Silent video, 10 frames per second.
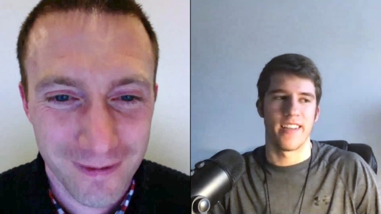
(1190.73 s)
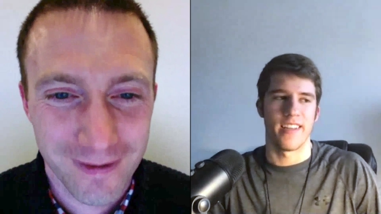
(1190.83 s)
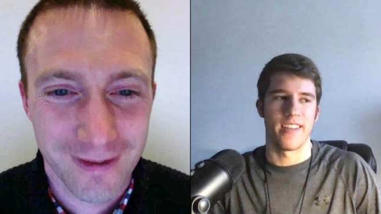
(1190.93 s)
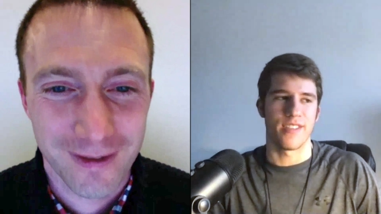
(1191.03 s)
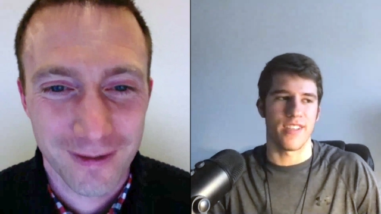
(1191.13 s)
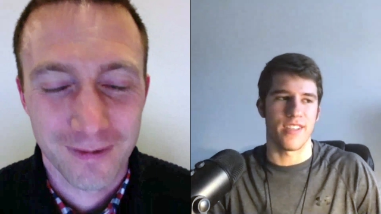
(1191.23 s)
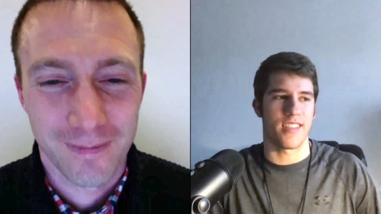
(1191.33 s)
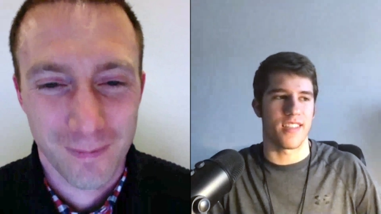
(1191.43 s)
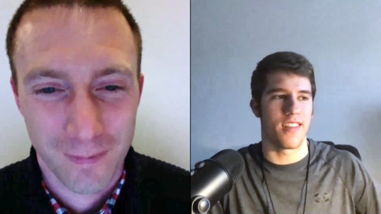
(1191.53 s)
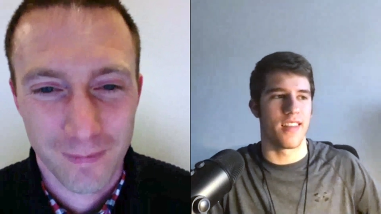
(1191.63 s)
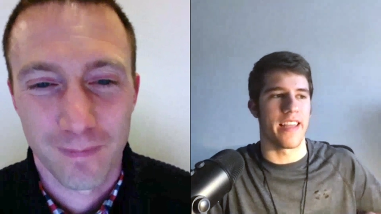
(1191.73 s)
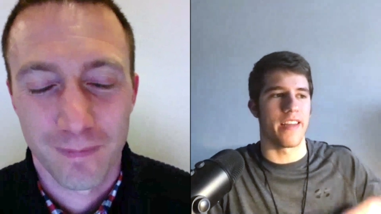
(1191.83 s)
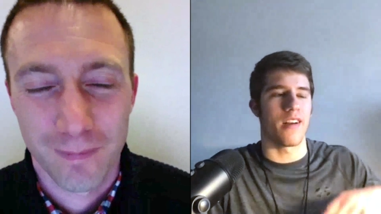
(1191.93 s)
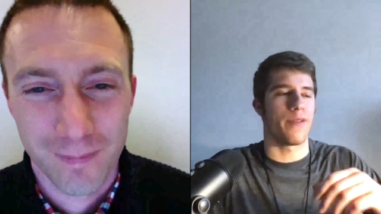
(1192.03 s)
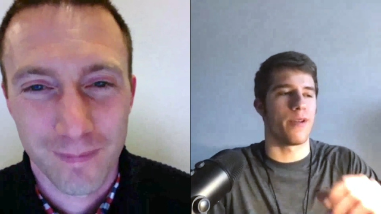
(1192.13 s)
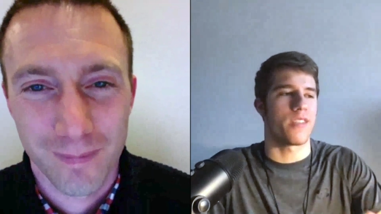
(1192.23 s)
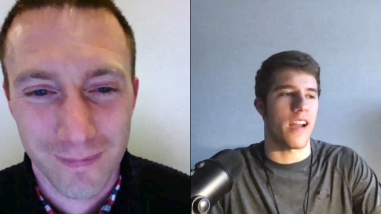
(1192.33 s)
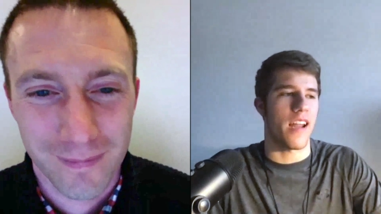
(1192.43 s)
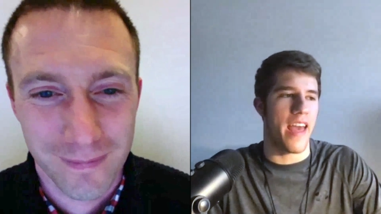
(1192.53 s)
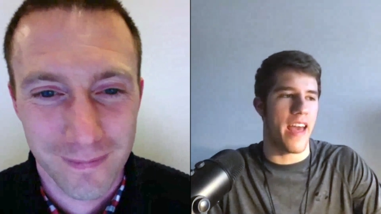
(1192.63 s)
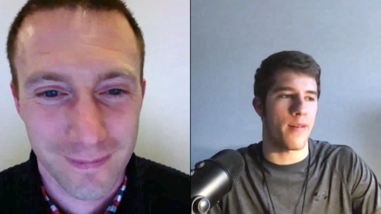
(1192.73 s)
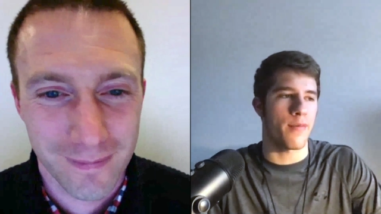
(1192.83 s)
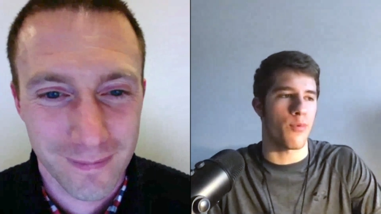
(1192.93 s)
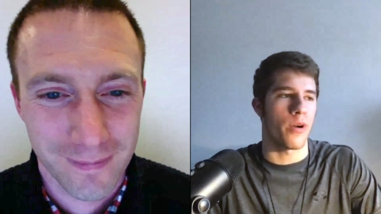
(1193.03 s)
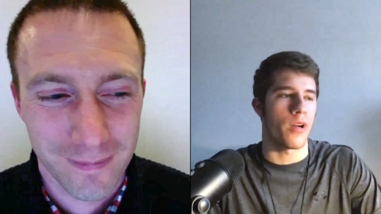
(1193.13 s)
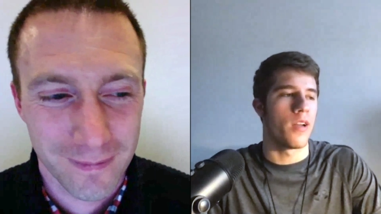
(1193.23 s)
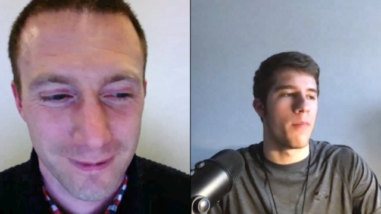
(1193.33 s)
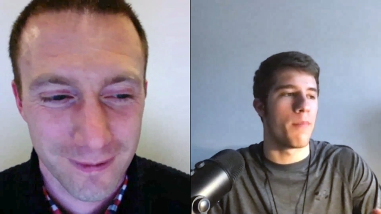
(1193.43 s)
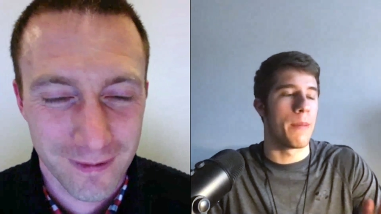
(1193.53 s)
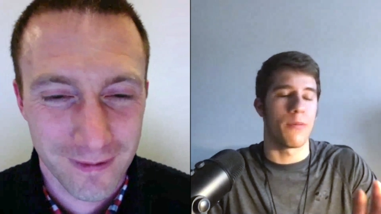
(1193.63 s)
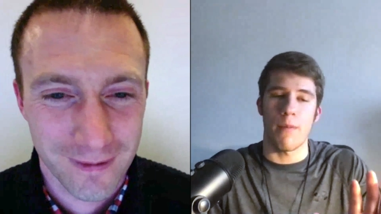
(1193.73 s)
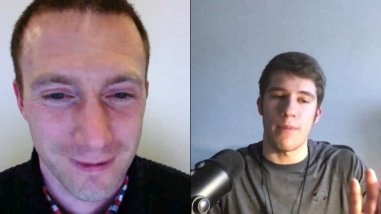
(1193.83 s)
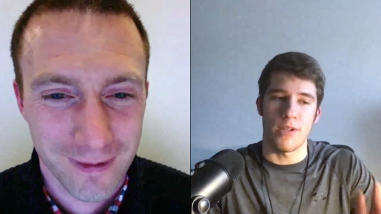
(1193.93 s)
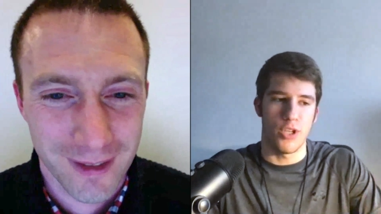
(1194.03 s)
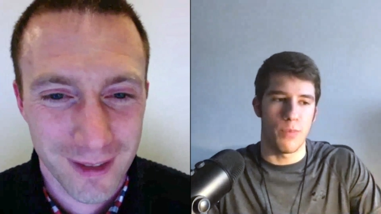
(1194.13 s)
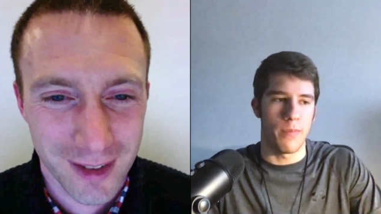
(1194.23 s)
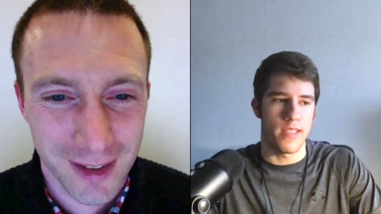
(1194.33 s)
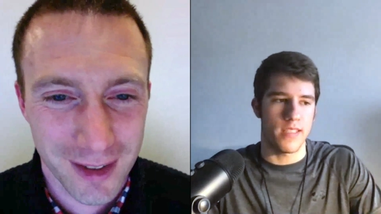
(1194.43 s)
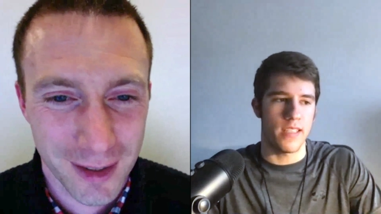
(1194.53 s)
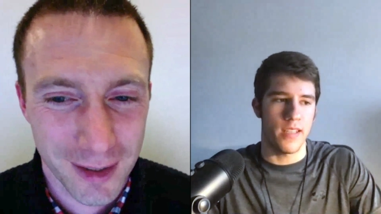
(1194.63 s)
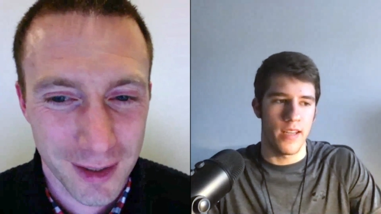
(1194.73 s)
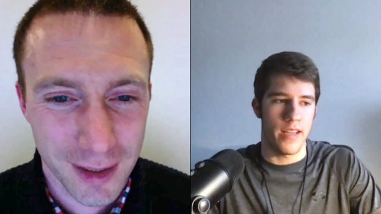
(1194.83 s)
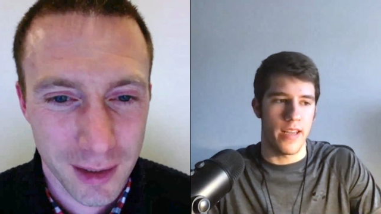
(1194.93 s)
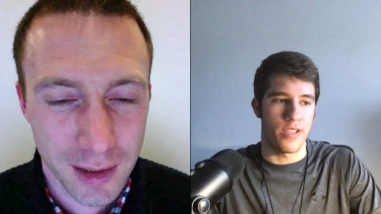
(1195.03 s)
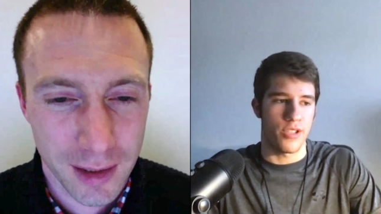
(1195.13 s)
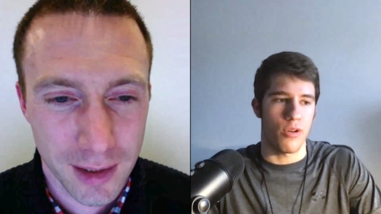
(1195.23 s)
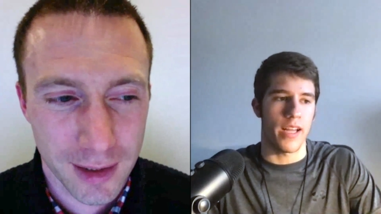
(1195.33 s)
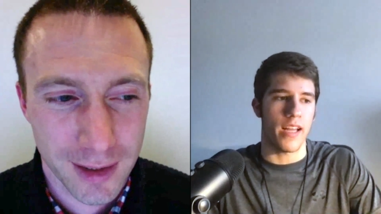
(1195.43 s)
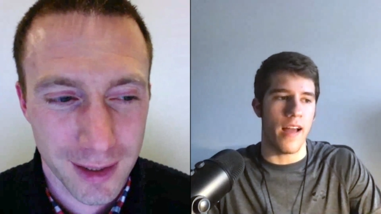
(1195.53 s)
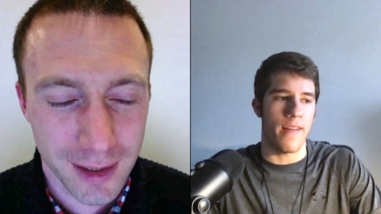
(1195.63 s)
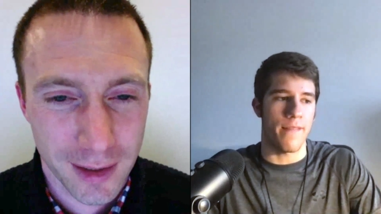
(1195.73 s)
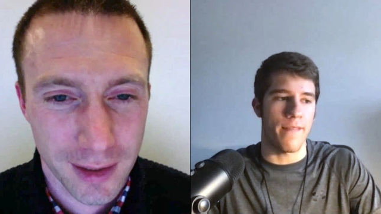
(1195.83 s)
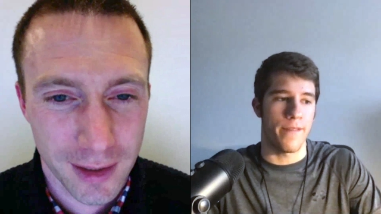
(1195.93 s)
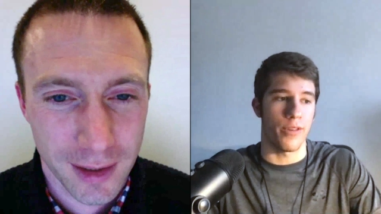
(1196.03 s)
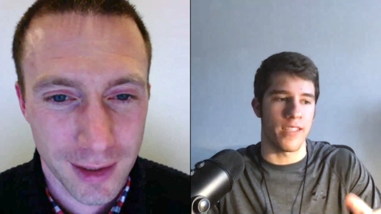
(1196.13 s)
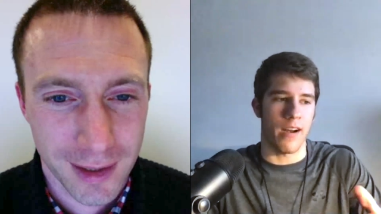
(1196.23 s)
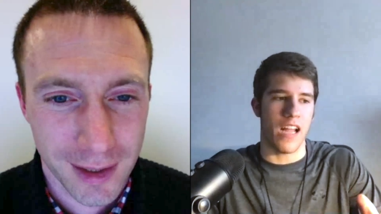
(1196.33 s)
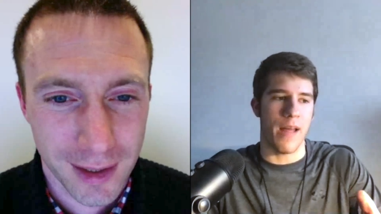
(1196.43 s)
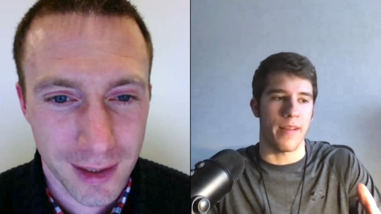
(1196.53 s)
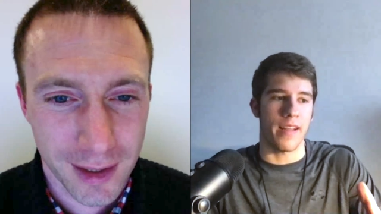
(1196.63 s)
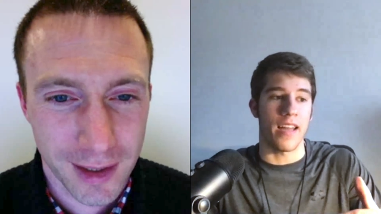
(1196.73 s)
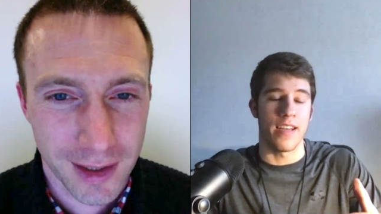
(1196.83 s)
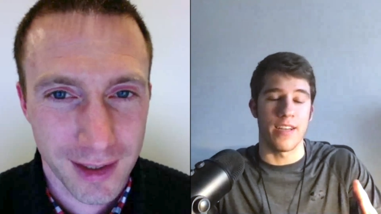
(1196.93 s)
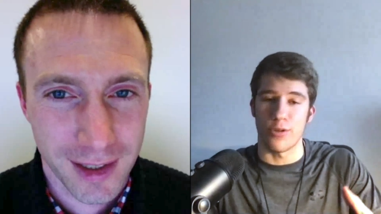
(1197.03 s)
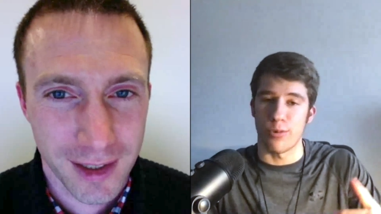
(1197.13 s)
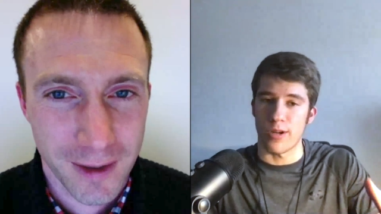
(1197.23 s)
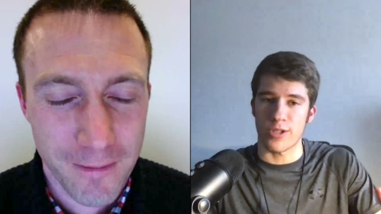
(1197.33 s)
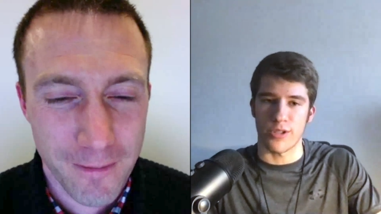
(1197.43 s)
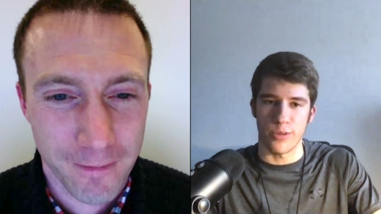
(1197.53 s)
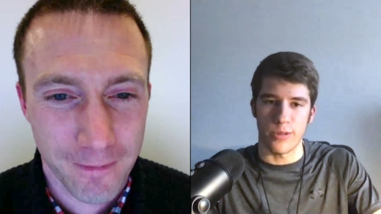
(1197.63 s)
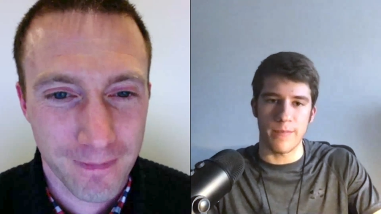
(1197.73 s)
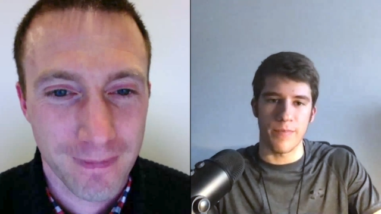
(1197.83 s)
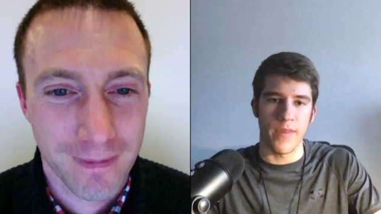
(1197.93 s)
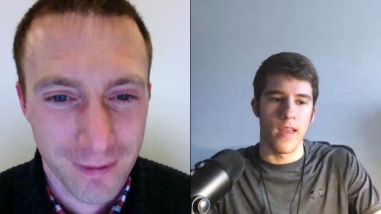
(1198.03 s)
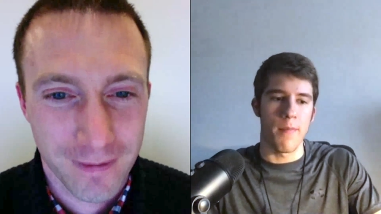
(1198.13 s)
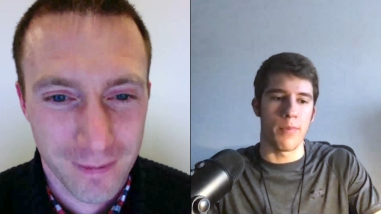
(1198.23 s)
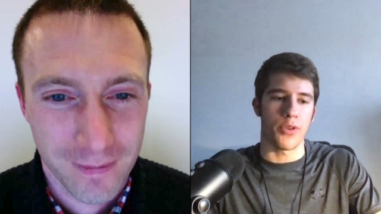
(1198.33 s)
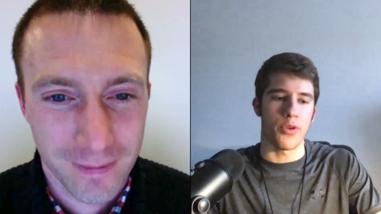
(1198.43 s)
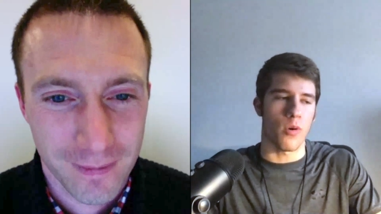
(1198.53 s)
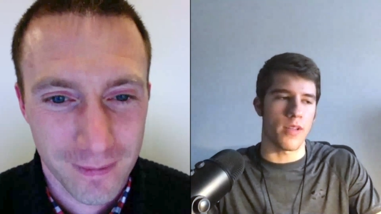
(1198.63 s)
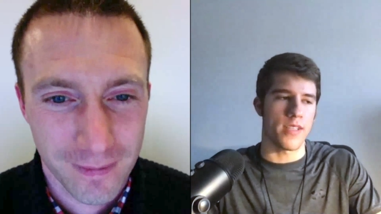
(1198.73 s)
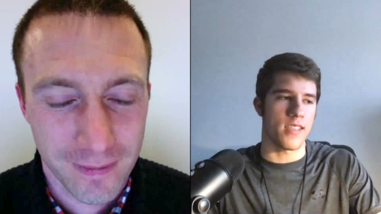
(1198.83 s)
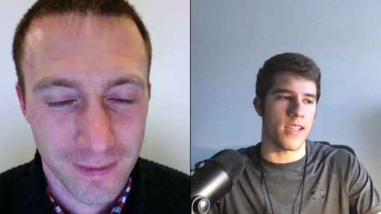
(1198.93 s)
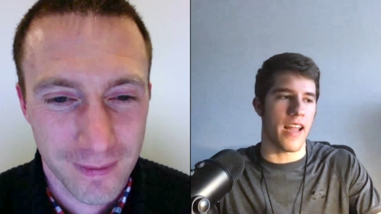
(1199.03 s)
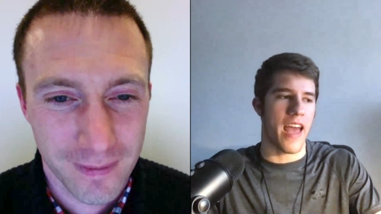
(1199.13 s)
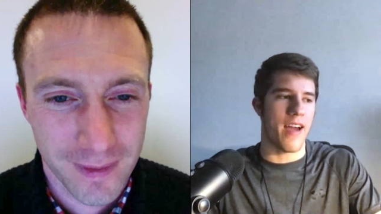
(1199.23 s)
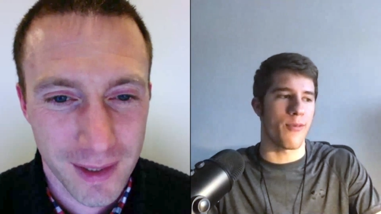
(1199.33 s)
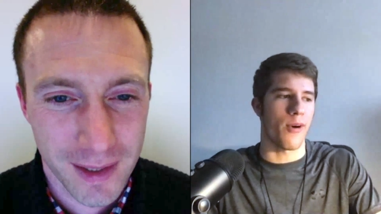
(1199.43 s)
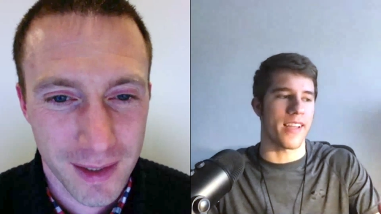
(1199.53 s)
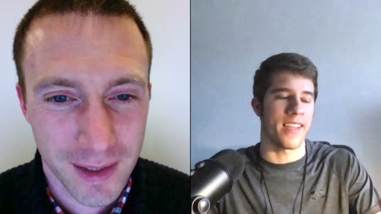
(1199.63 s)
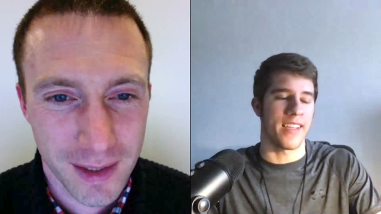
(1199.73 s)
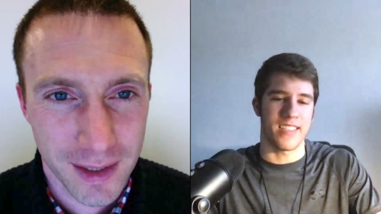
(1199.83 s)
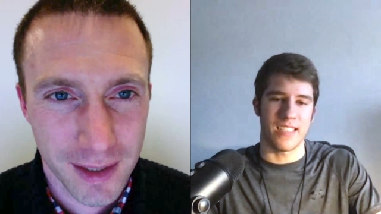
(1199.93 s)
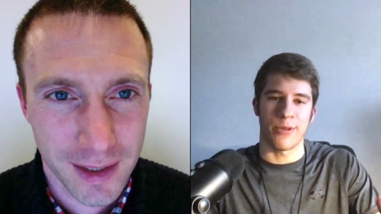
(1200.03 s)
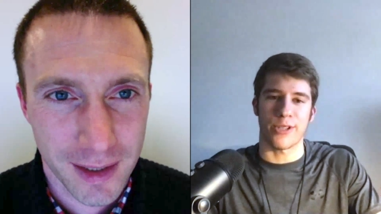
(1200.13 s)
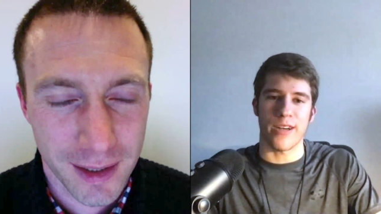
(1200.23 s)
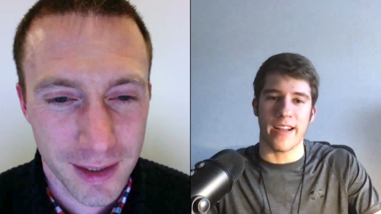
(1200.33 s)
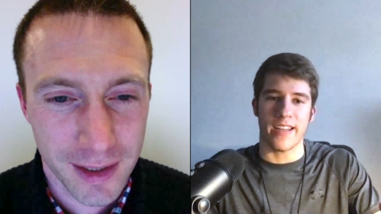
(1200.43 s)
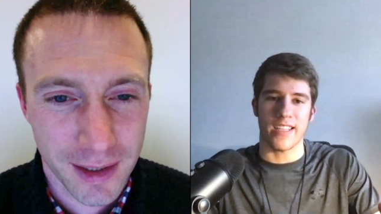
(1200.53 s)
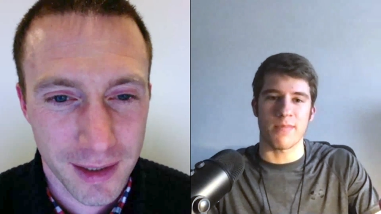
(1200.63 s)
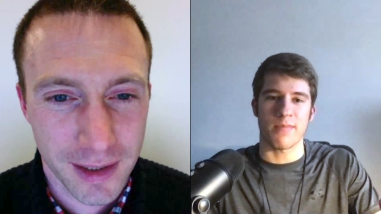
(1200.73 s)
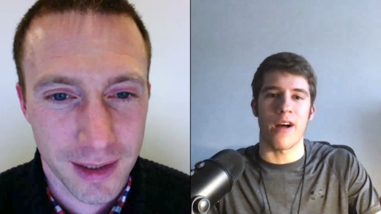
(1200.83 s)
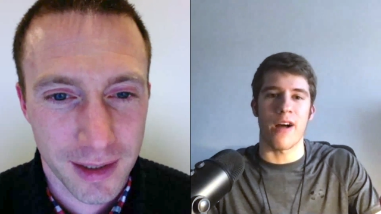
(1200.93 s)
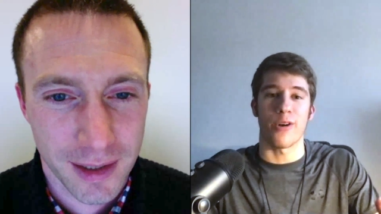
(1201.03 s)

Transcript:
Speaker 1: Is it's the interviews that I have where people might be super busy, and so like I feel the entire time like I need to rush through it. But the ones that I have where I can get someone to crack a smile or